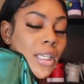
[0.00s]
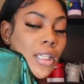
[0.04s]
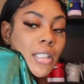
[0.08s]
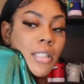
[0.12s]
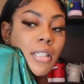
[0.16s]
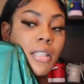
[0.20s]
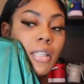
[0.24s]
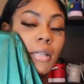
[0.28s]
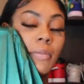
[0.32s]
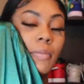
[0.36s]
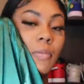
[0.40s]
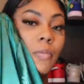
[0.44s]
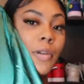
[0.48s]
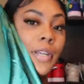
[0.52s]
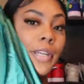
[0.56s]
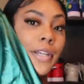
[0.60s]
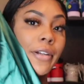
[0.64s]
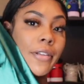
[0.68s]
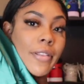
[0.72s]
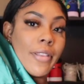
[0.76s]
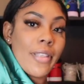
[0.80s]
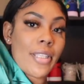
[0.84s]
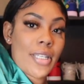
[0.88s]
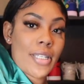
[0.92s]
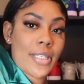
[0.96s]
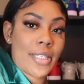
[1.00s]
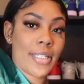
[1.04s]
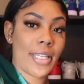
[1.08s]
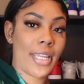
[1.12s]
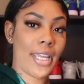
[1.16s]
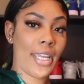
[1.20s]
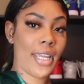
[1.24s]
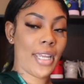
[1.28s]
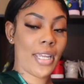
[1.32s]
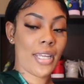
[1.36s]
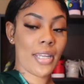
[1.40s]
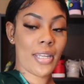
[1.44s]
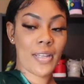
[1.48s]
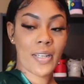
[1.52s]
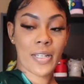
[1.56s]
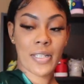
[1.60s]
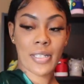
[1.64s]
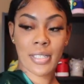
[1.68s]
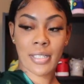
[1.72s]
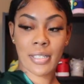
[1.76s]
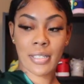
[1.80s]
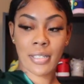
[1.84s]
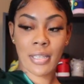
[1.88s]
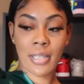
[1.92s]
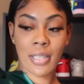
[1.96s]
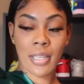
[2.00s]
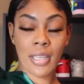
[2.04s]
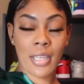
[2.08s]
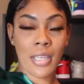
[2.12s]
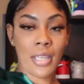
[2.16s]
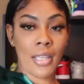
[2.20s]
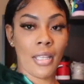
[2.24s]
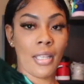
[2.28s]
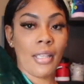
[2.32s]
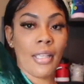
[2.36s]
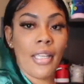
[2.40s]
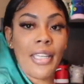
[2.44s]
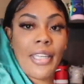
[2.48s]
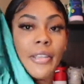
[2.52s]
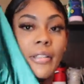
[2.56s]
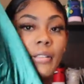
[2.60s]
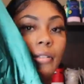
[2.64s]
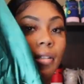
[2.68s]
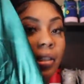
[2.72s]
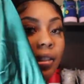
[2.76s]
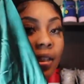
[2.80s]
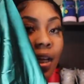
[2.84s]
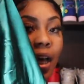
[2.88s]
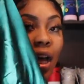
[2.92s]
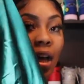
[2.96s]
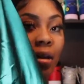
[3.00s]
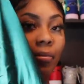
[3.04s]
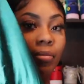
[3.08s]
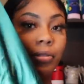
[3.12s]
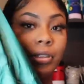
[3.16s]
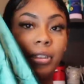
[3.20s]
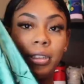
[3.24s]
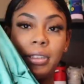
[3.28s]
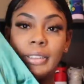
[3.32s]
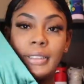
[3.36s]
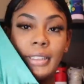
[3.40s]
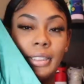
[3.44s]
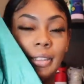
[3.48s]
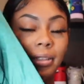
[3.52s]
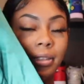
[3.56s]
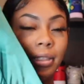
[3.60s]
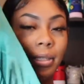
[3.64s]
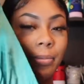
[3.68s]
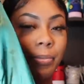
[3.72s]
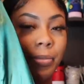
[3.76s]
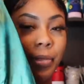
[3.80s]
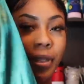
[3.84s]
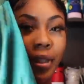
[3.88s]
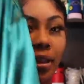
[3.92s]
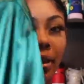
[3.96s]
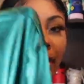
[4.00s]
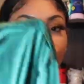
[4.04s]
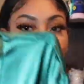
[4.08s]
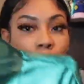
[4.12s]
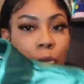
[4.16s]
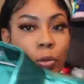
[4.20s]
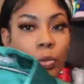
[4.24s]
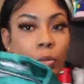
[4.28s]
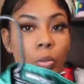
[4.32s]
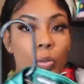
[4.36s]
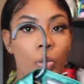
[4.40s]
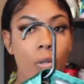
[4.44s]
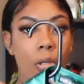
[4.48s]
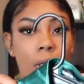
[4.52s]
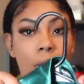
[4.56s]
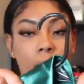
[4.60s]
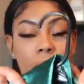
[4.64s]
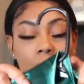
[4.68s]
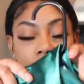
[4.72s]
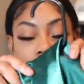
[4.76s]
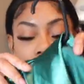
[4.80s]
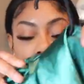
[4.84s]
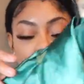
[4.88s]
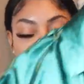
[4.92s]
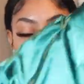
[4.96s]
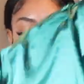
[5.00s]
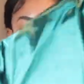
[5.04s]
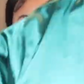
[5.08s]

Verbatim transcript: end up wearing this as either the top just as something or